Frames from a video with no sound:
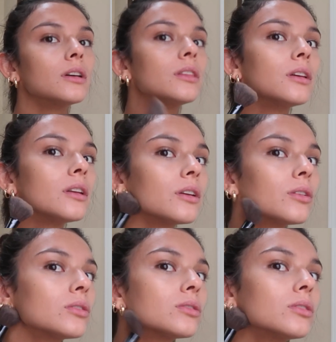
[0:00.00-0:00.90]
And then I
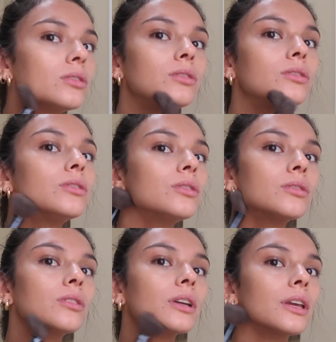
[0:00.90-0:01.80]
also
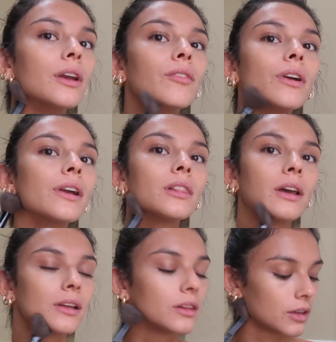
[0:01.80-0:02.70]
do right here, very
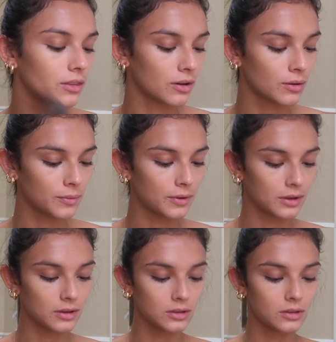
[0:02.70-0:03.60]
lightly though.
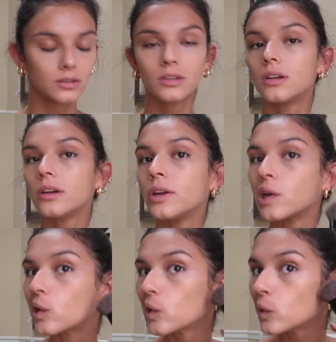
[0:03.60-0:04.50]
And
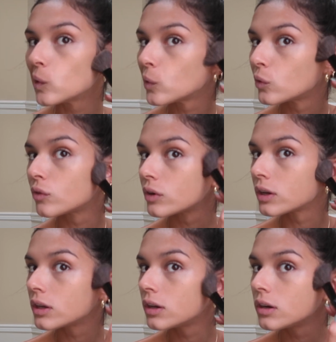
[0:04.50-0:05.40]
again over
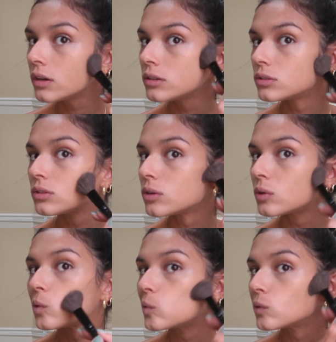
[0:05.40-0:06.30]
here,
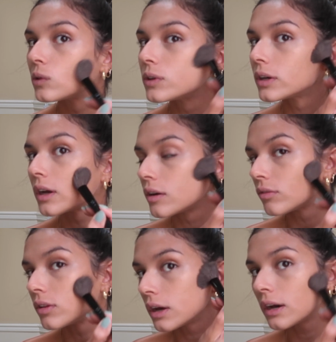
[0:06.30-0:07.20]
so I
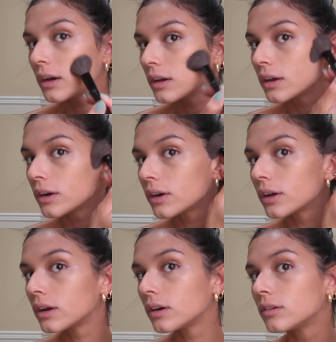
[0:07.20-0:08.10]
have that
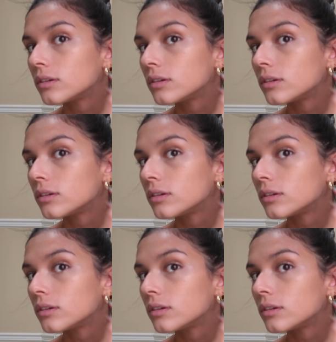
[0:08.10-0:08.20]
area.